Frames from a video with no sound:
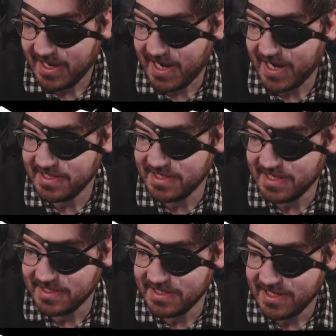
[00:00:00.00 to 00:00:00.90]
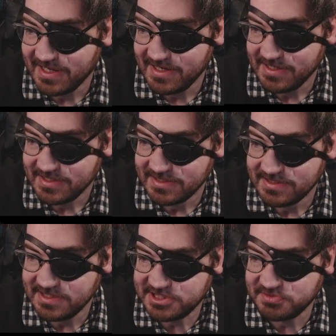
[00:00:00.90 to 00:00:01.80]
And then
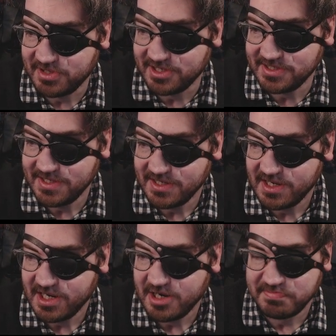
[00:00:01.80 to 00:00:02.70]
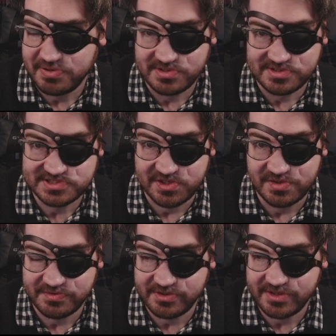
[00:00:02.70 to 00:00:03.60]
this one pulls
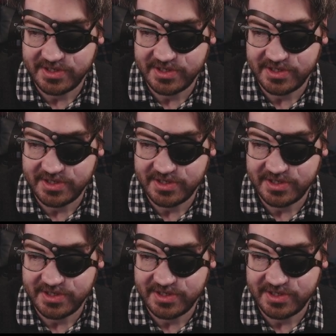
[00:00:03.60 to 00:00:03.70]
over